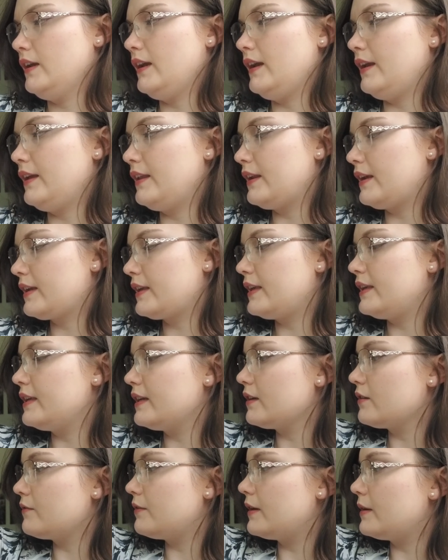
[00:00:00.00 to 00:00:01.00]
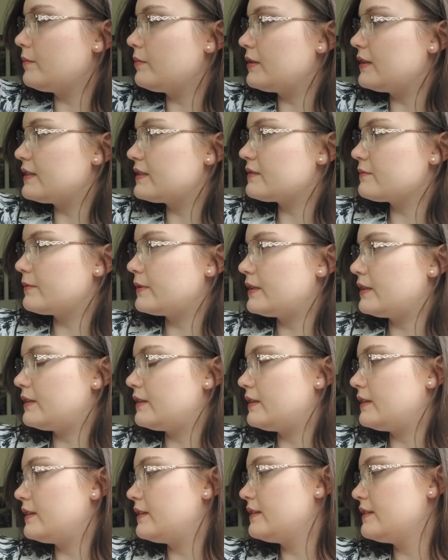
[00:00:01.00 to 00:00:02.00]
And I can't quite place what it
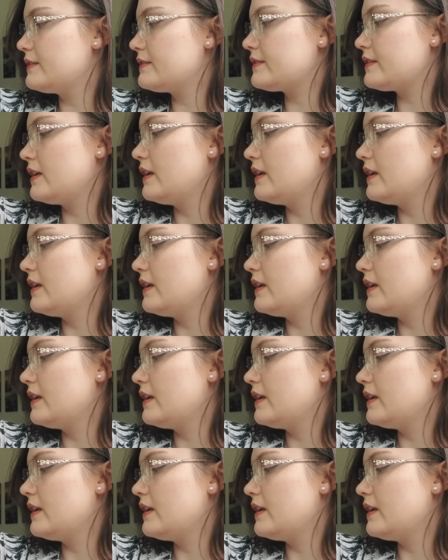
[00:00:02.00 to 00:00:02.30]
is.